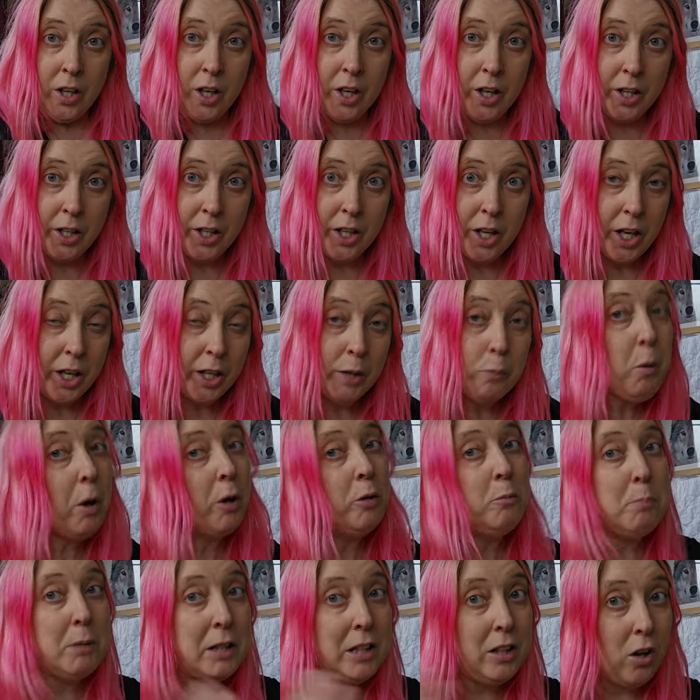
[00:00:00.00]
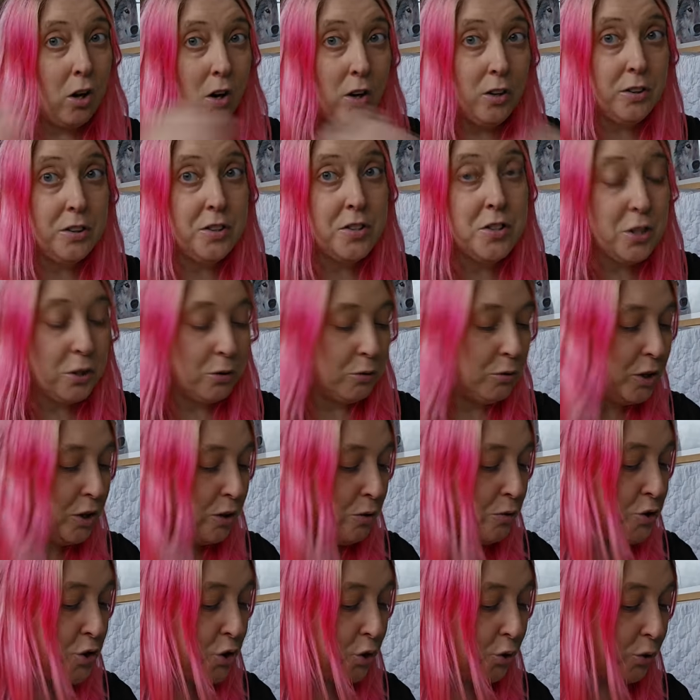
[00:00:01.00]
it won't be long until
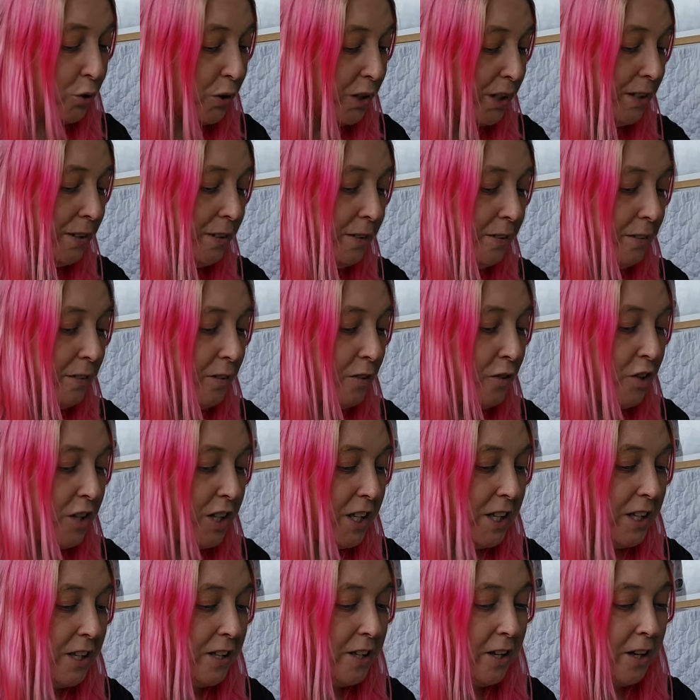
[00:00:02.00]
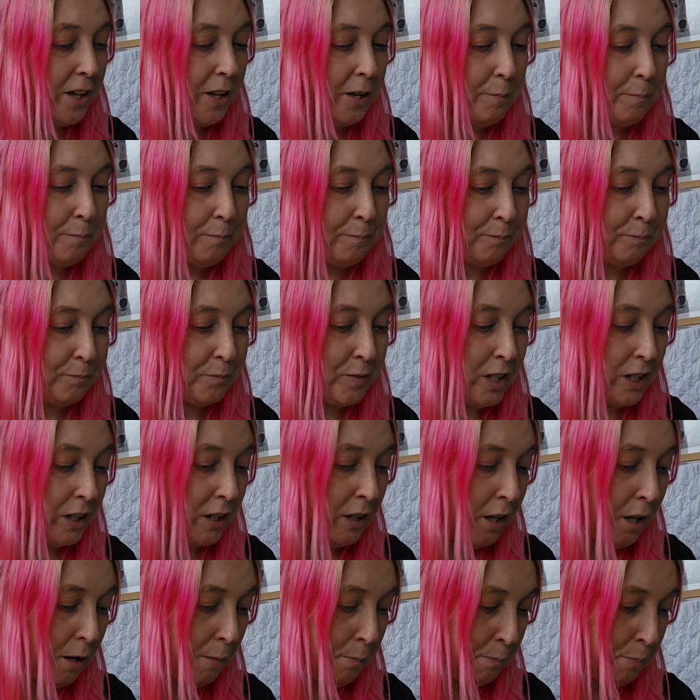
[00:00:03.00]
you join
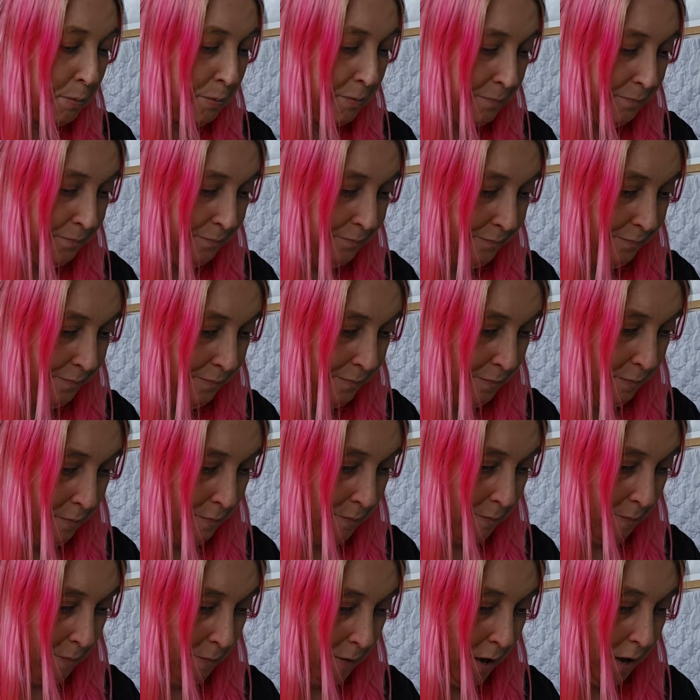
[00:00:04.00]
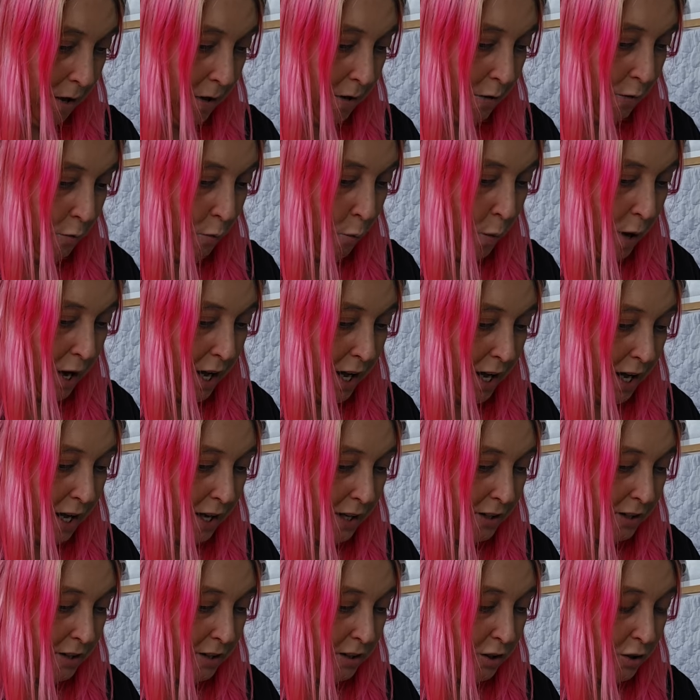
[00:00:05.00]
the club
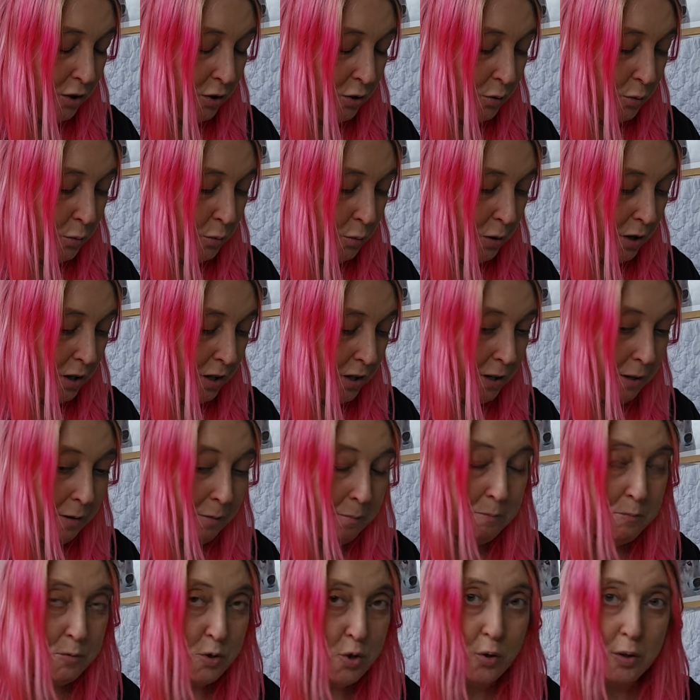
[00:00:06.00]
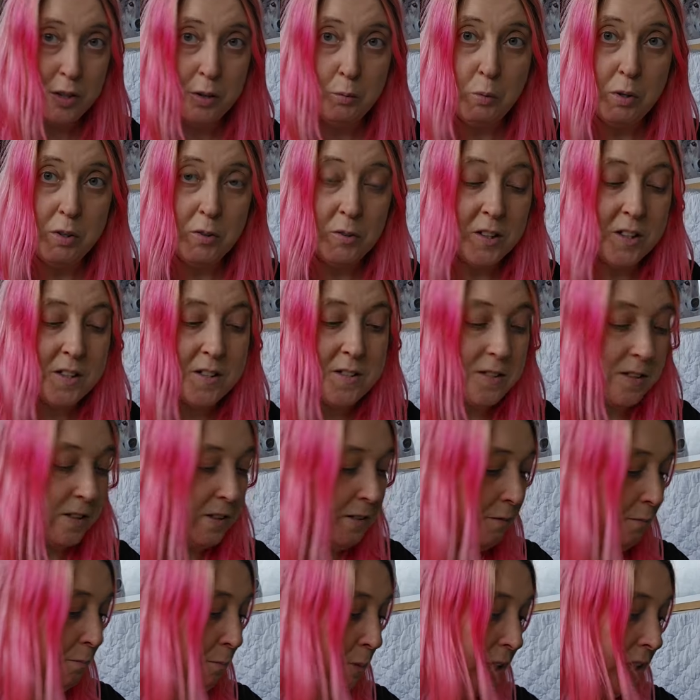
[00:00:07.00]
where you join
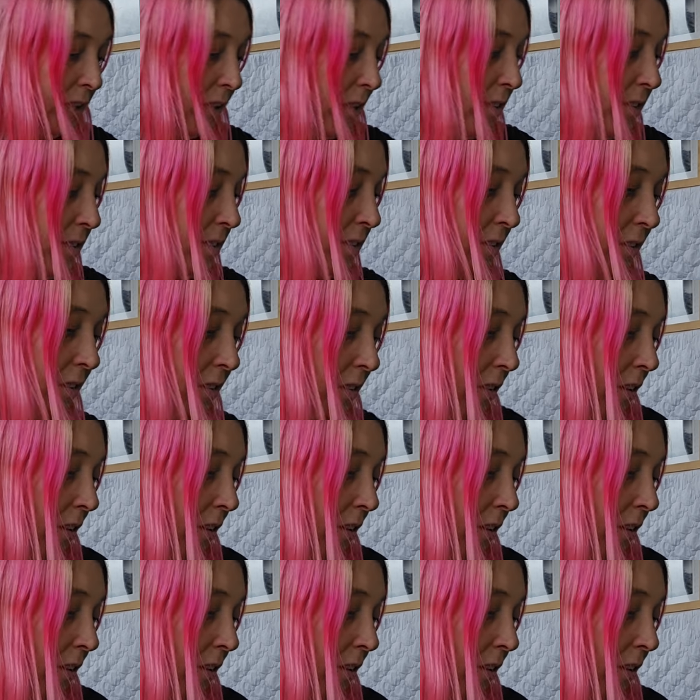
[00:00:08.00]
Wilkinson, because